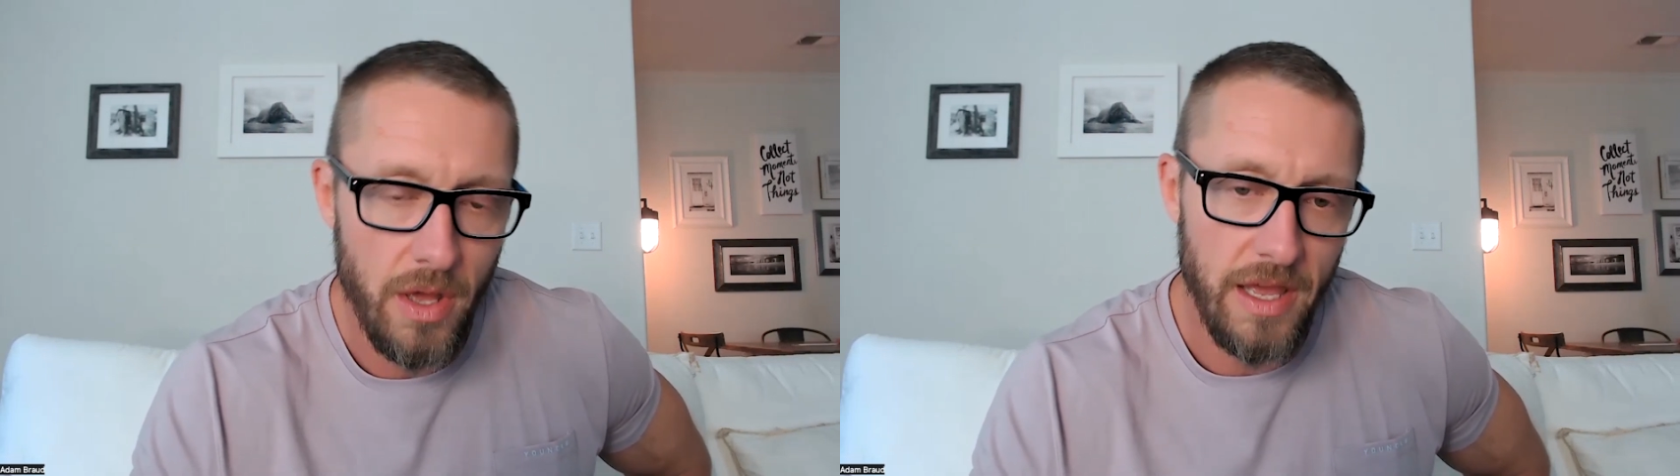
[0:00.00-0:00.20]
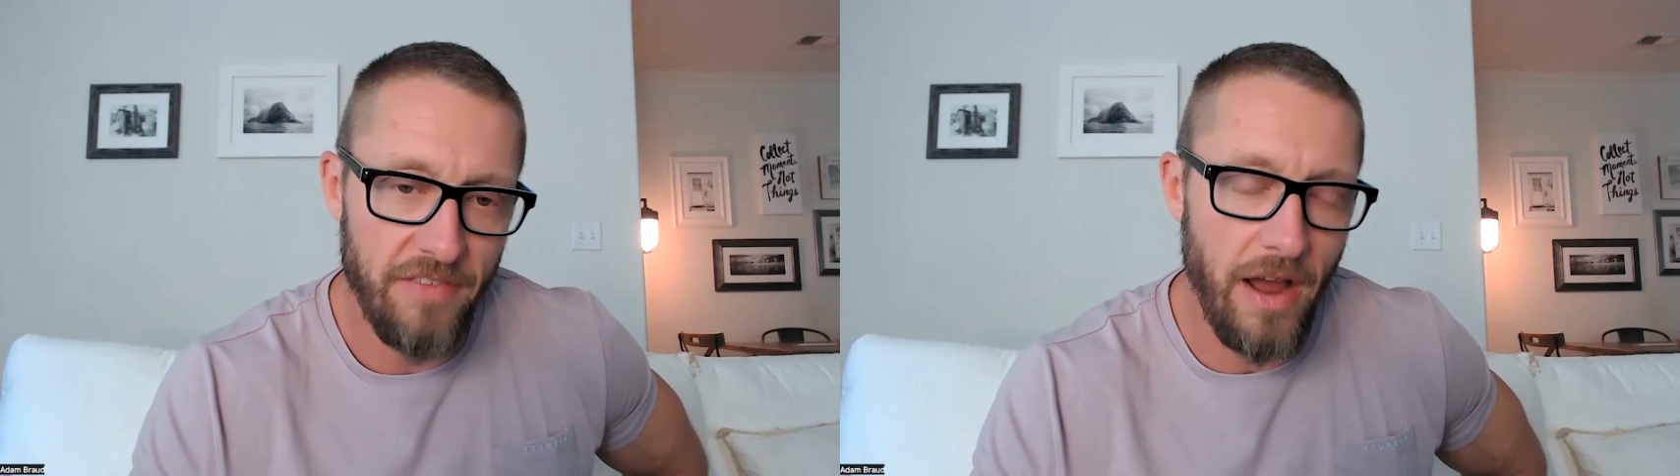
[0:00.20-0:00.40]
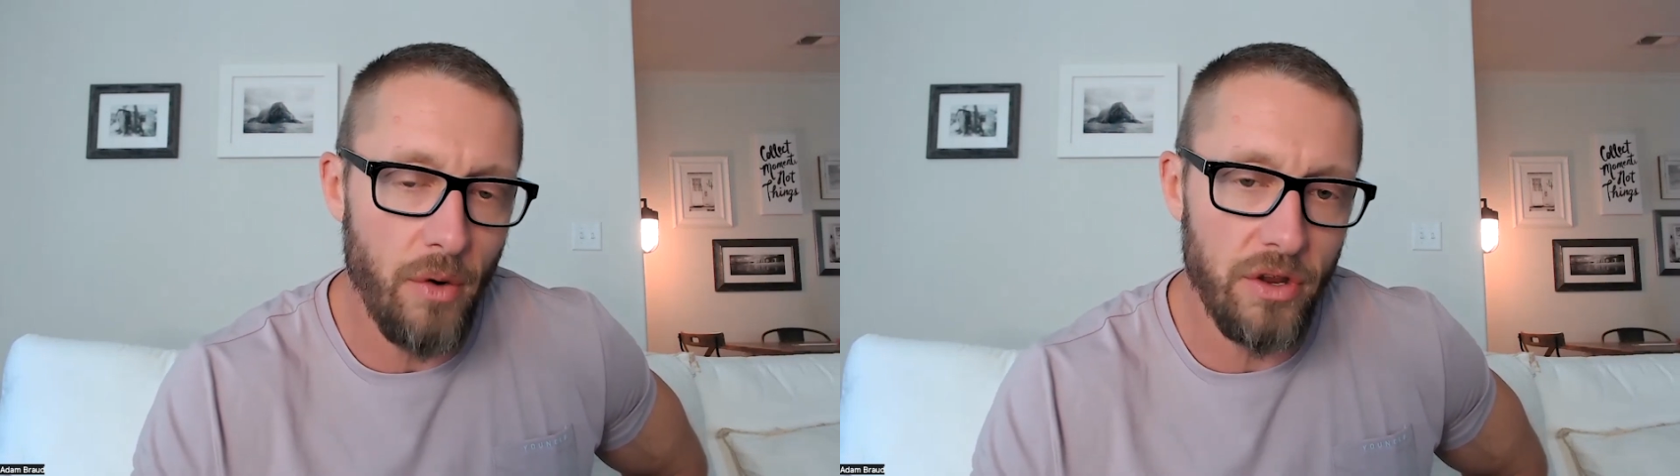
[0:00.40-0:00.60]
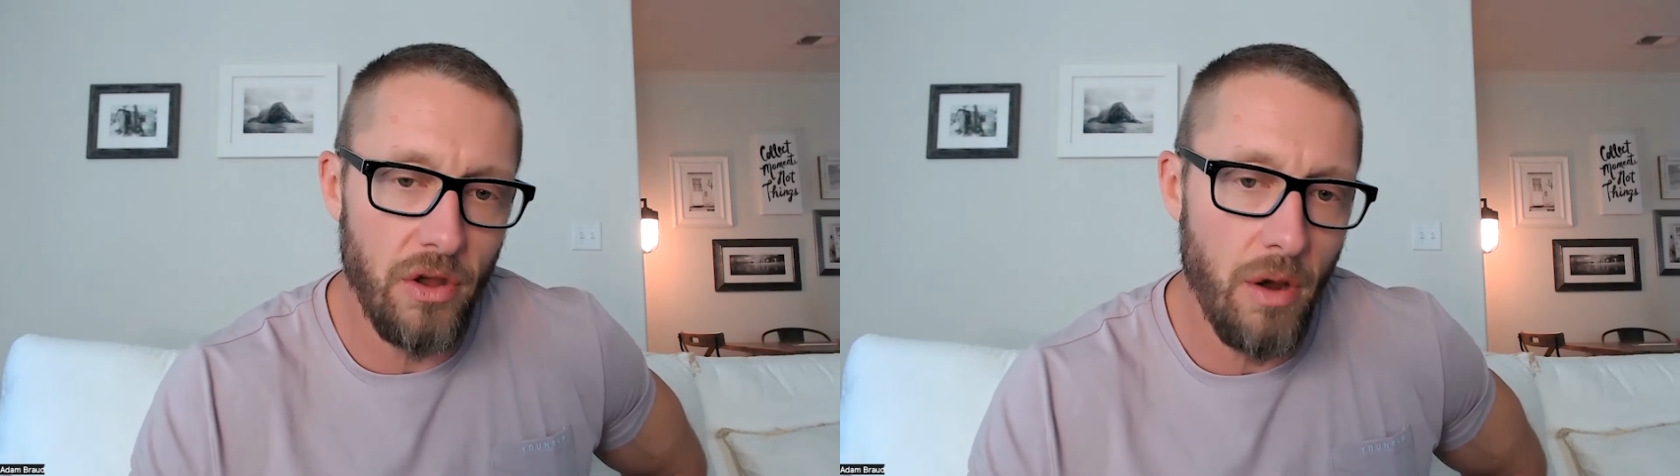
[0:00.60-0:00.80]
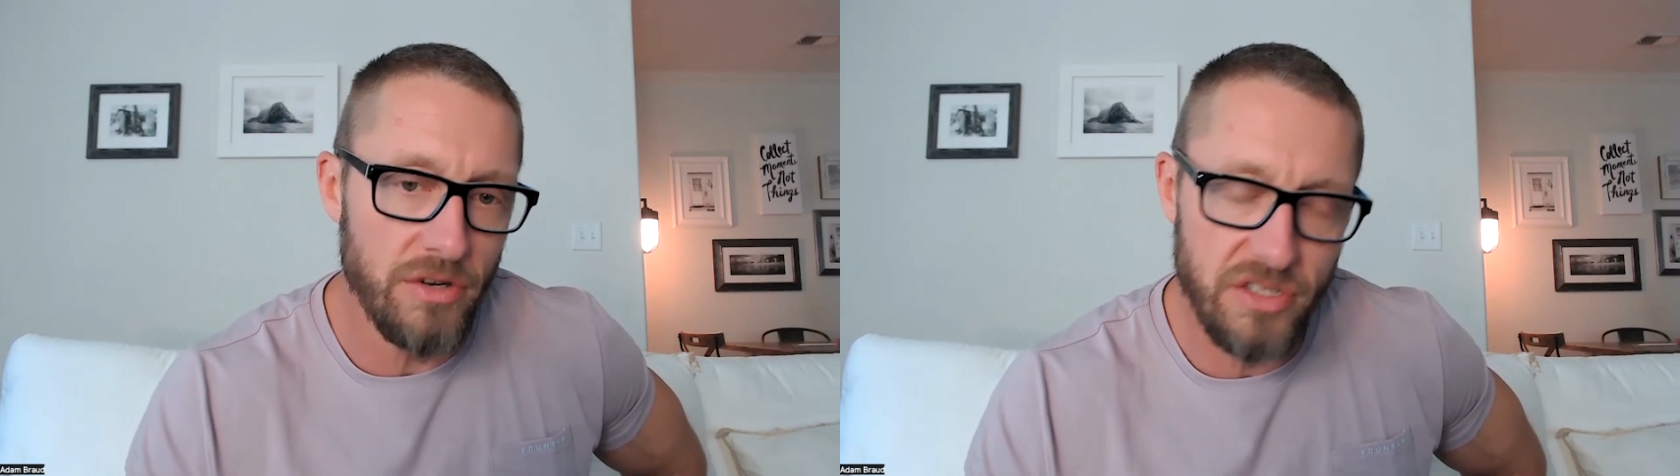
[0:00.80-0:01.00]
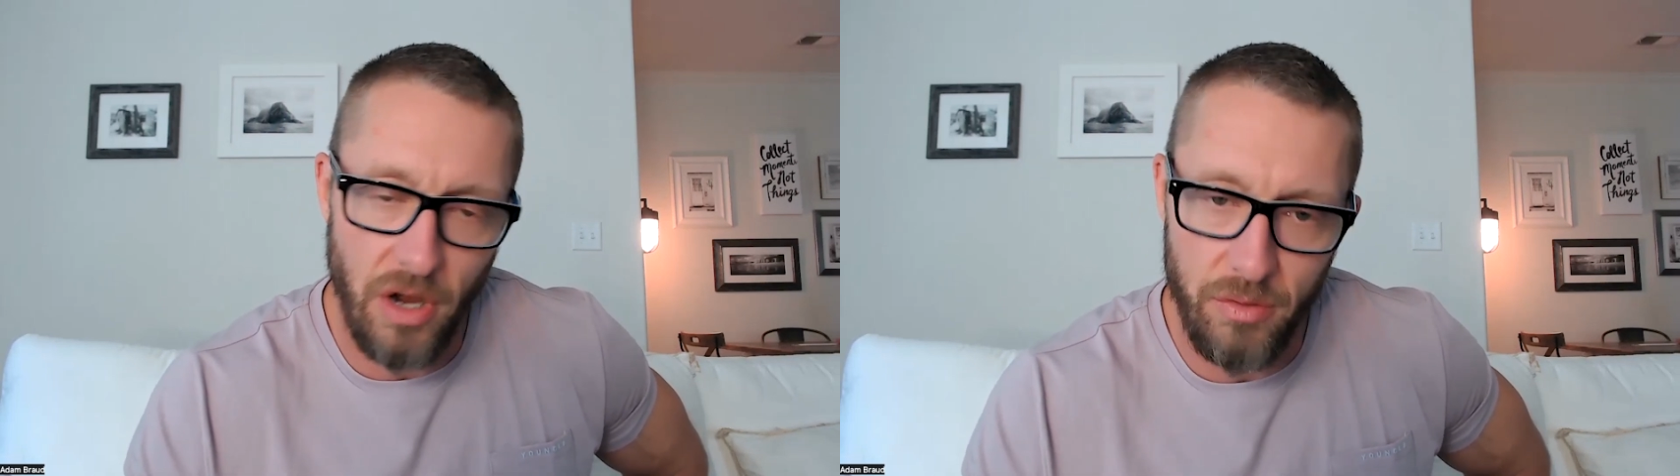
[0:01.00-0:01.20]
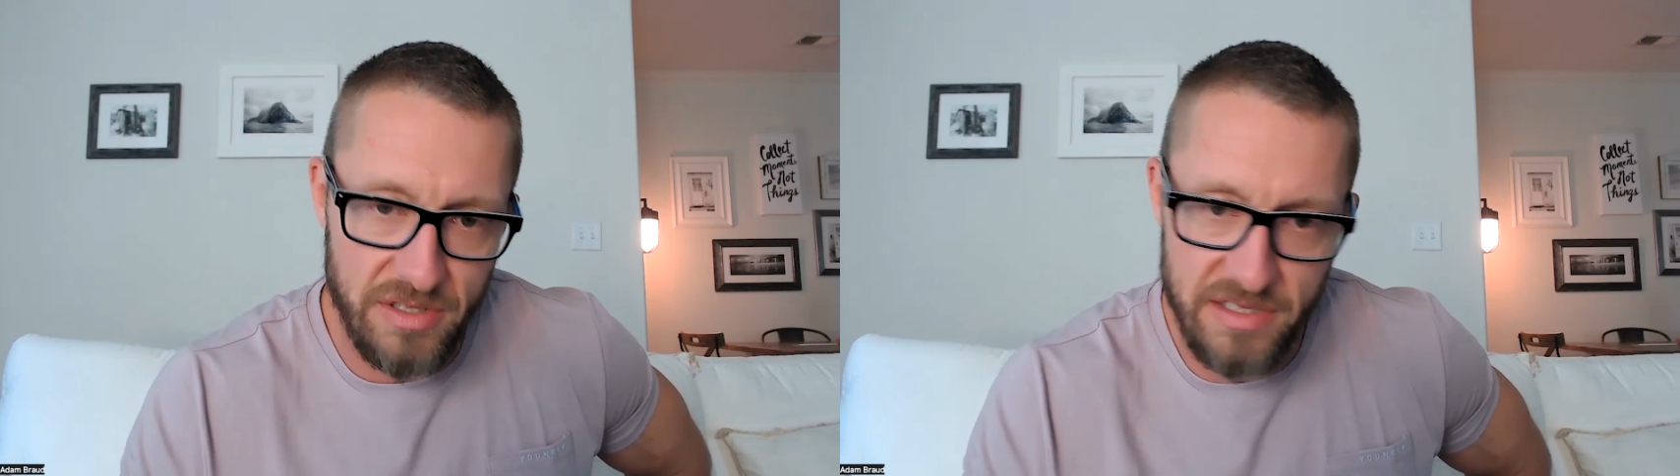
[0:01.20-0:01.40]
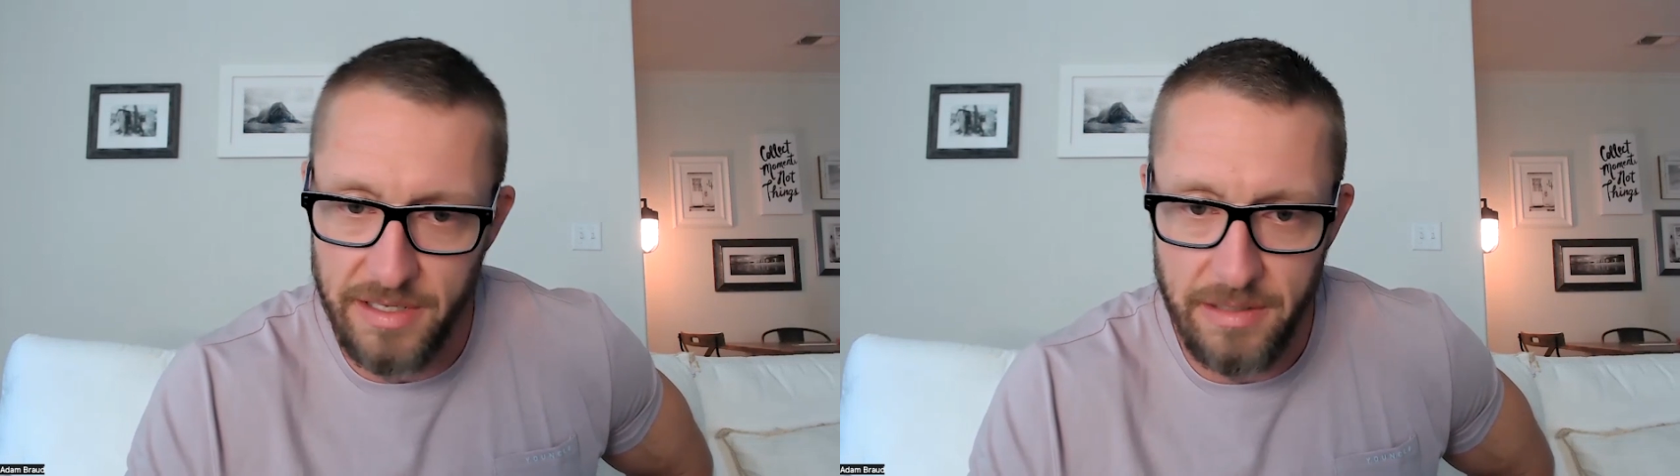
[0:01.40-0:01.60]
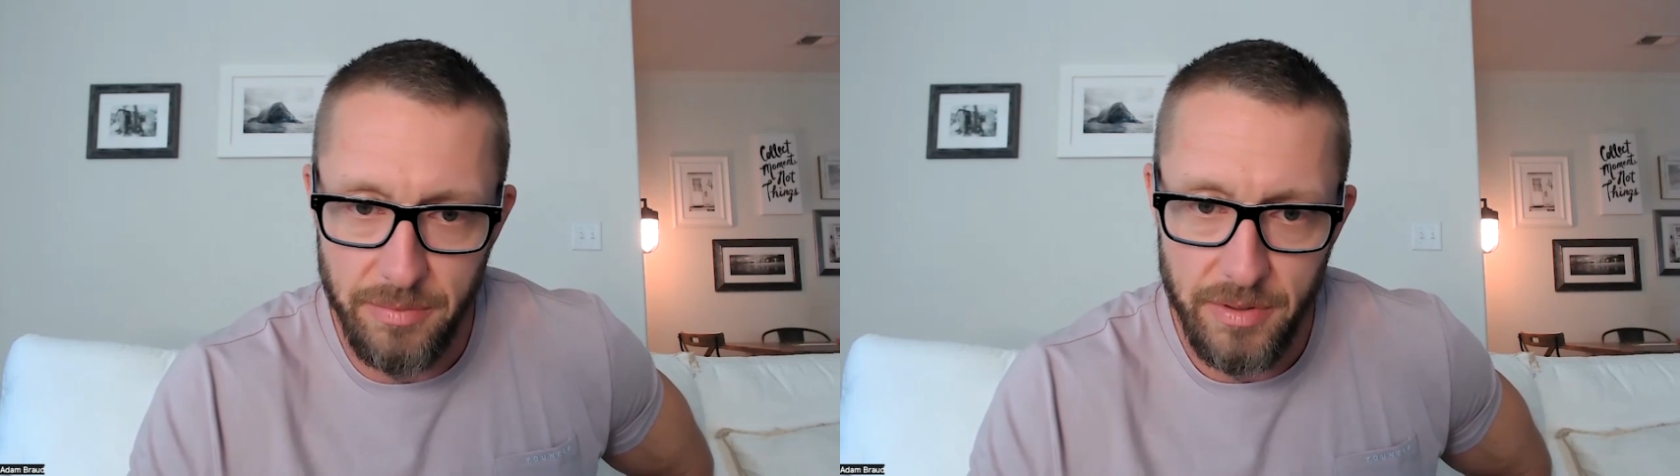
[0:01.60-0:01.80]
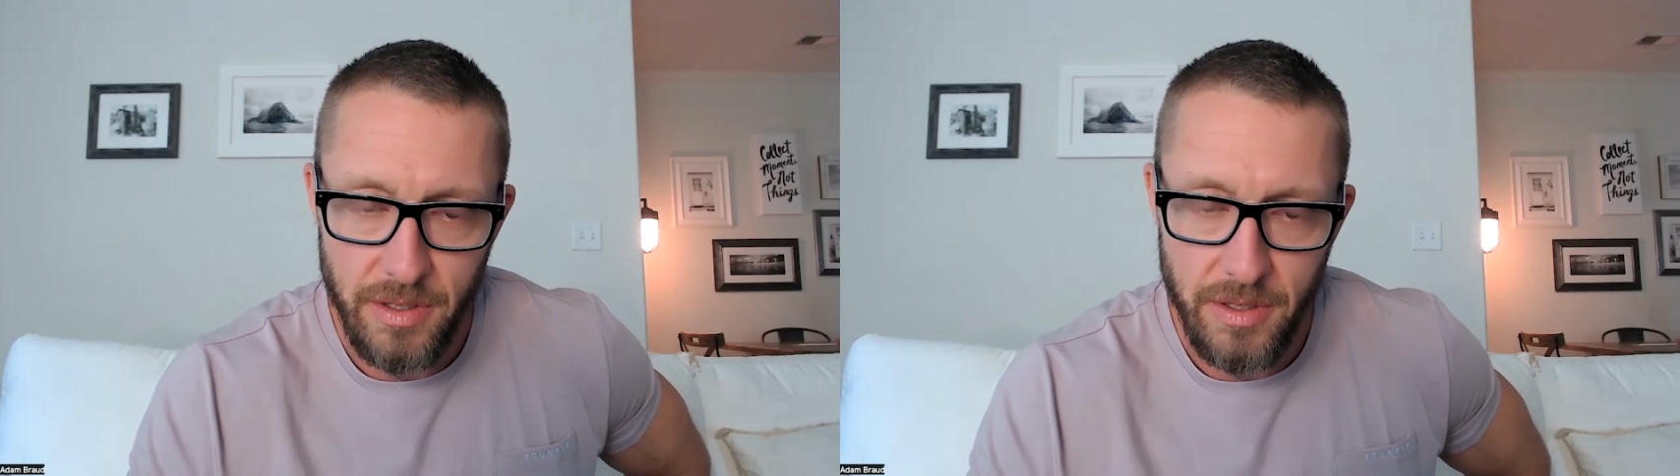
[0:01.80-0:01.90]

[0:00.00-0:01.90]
If I were you, I would start with sleep.